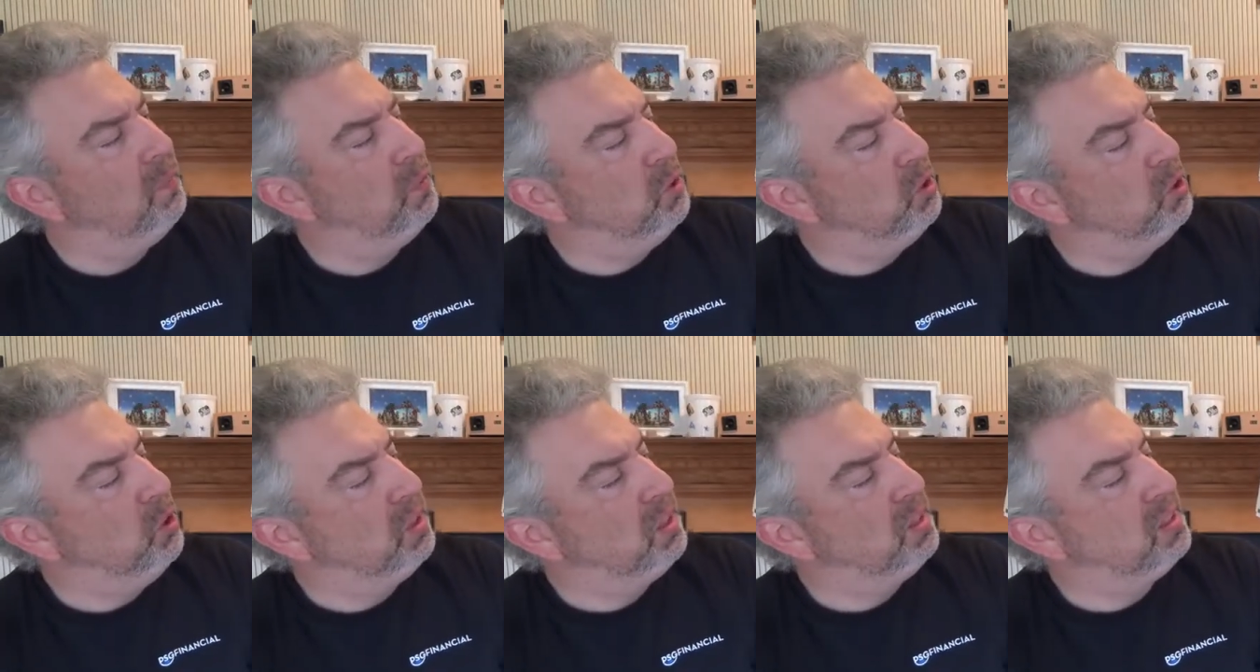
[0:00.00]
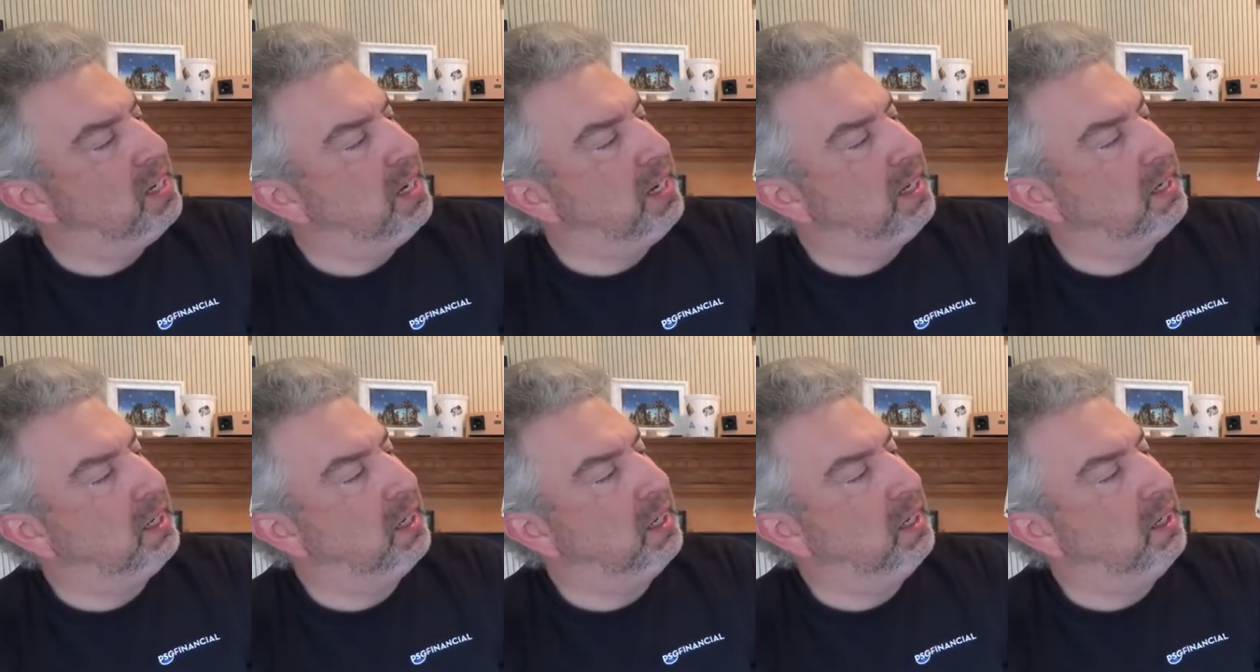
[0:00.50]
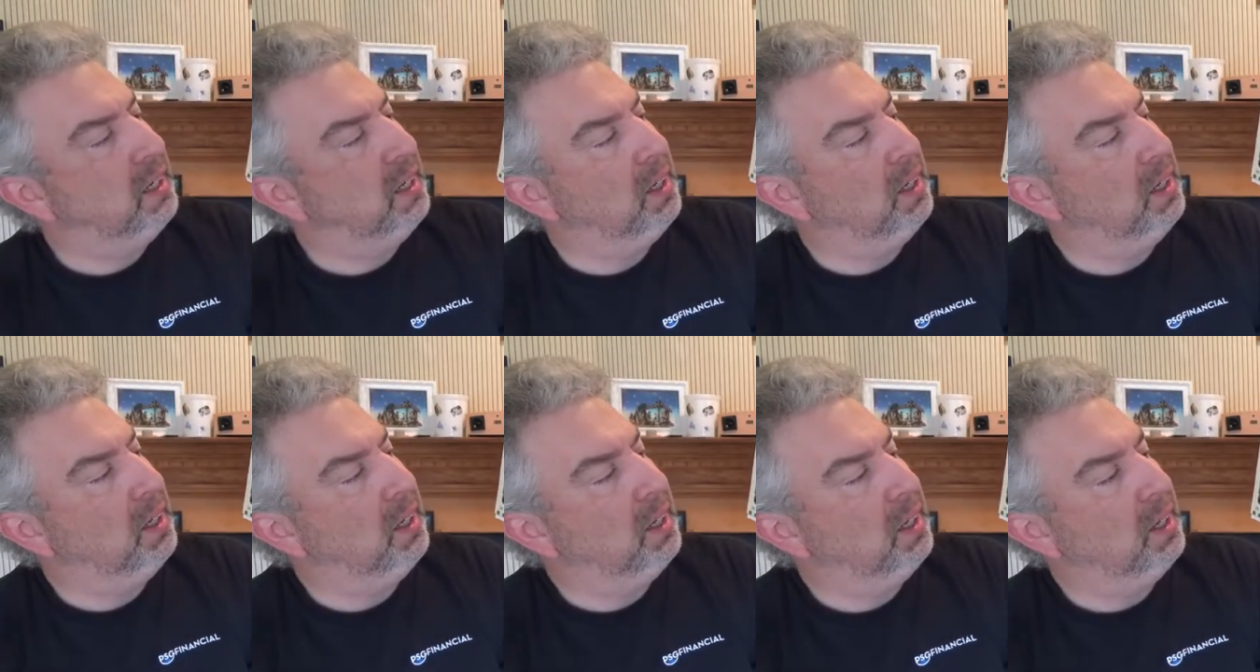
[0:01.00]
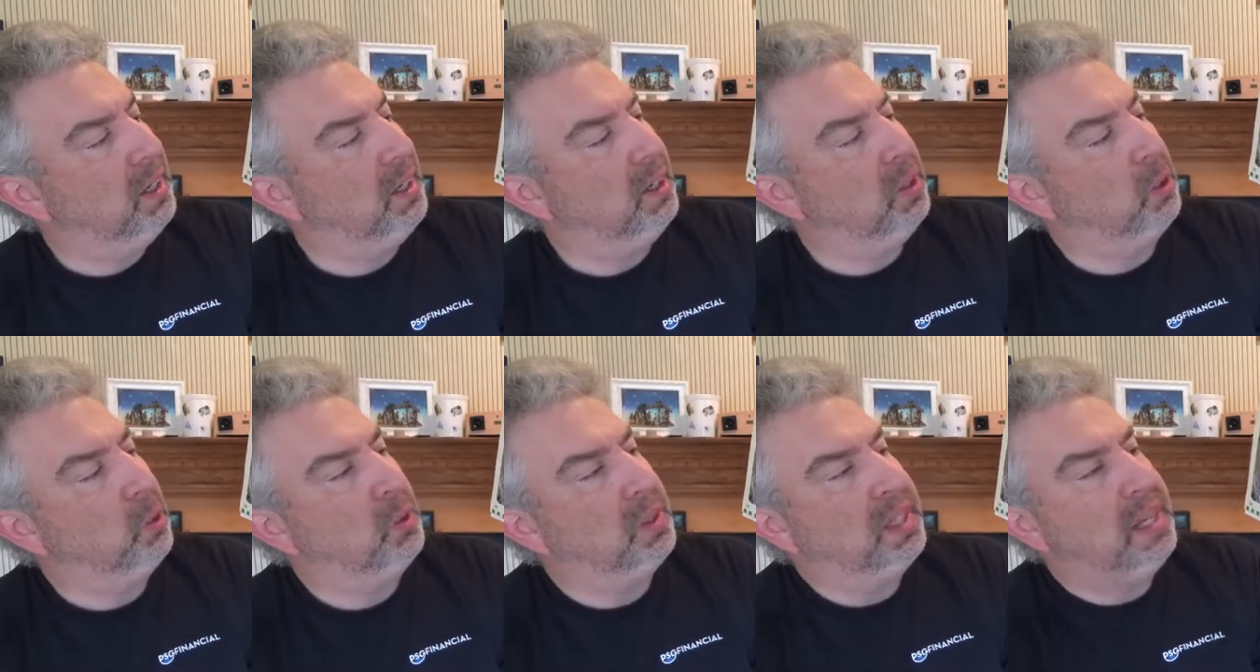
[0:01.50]
You could take an
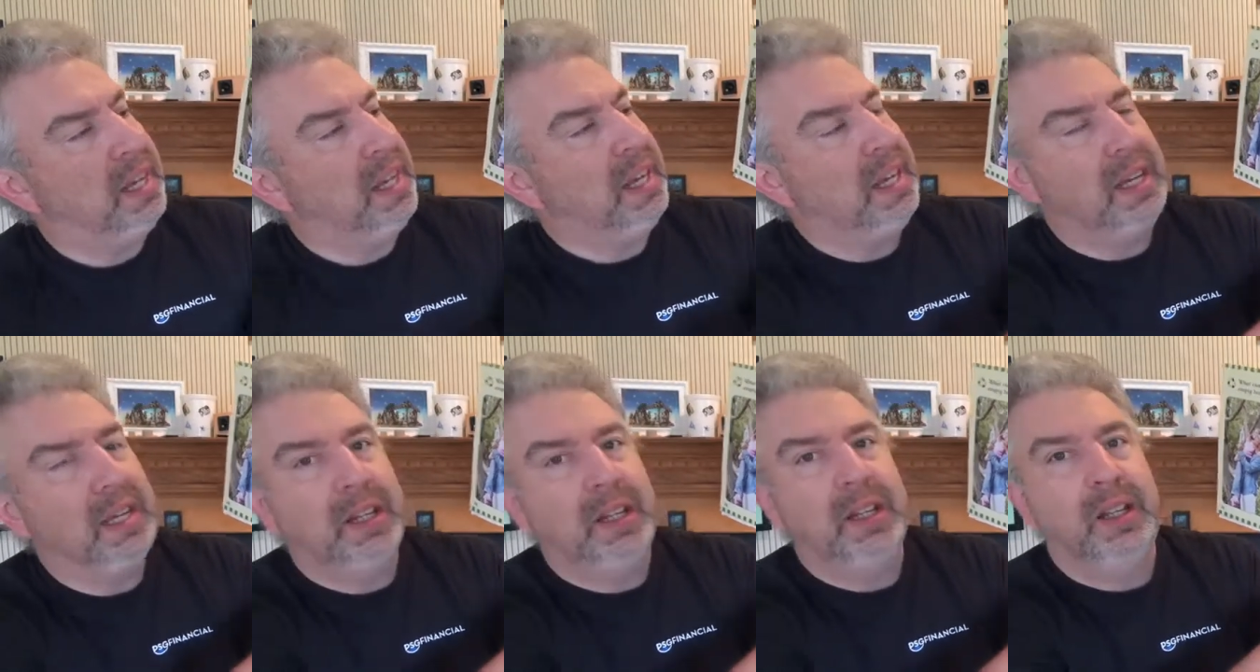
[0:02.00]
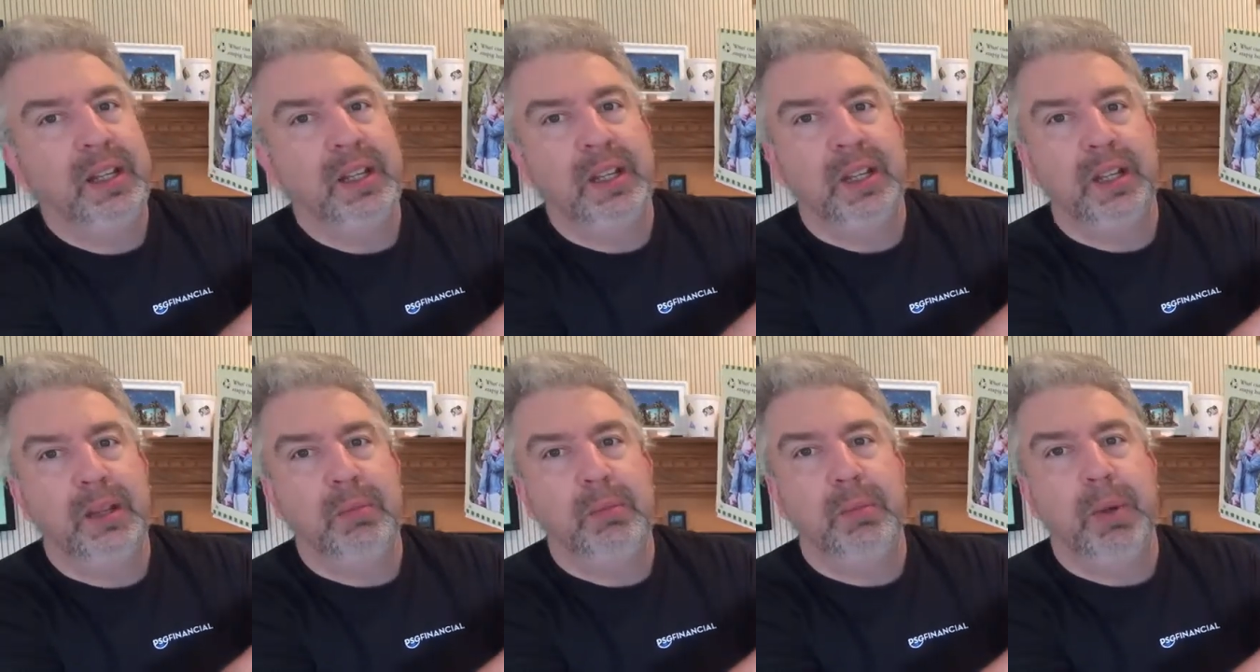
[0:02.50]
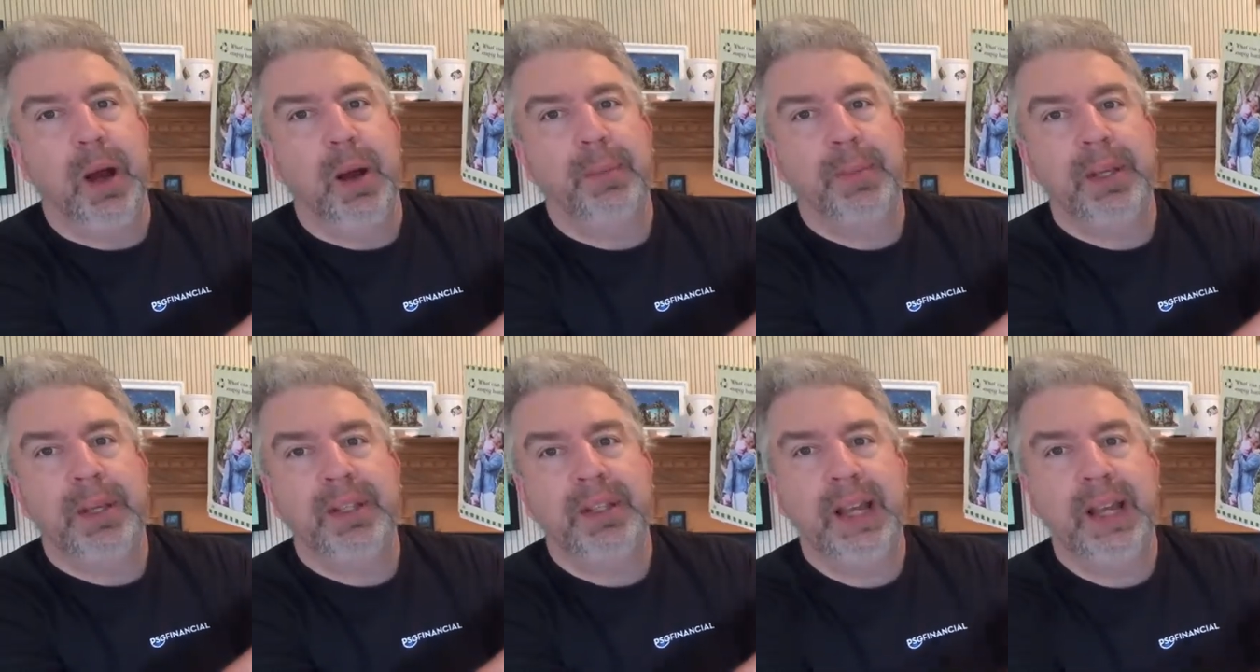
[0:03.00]
old can that Mommy and